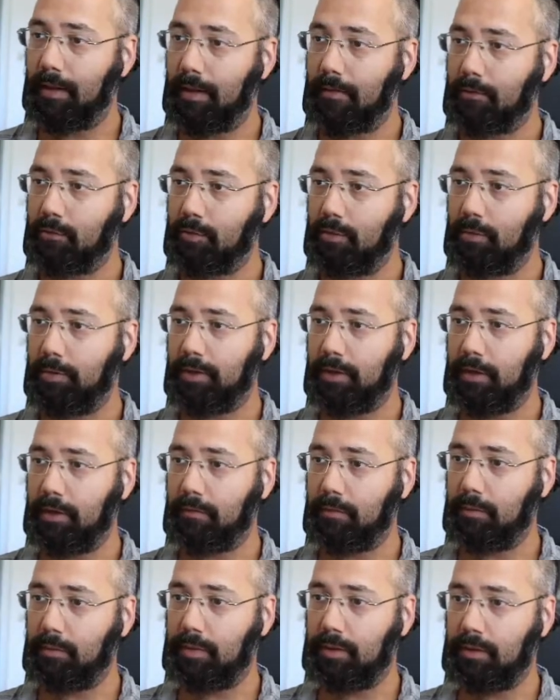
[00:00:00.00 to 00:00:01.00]
admit I
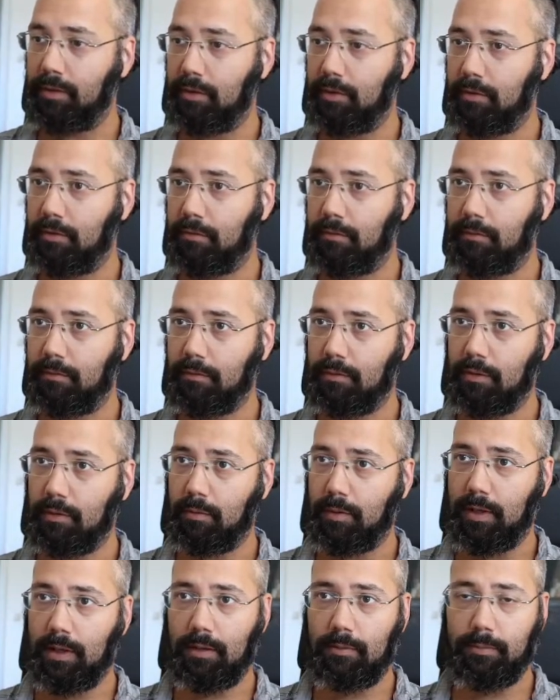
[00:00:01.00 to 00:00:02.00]
haven't been there for a
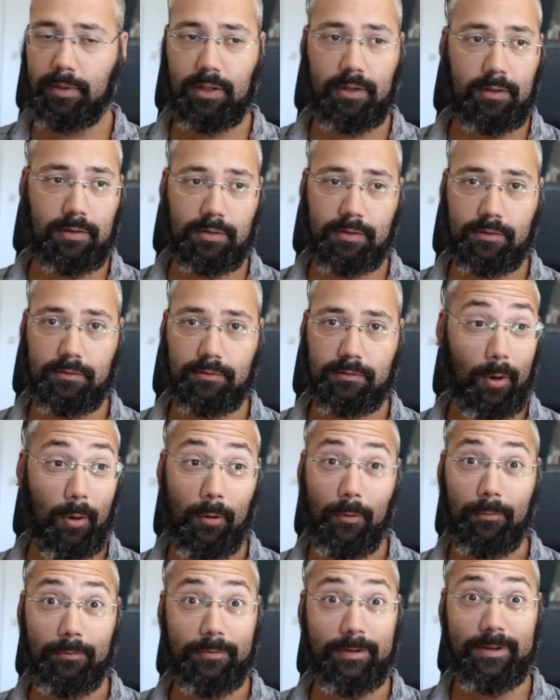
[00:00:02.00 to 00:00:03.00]
while because of
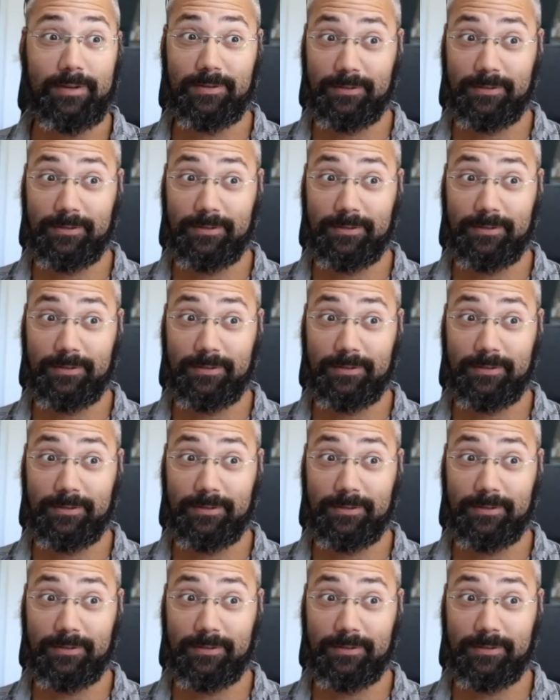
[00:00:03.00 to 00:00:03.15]
obvious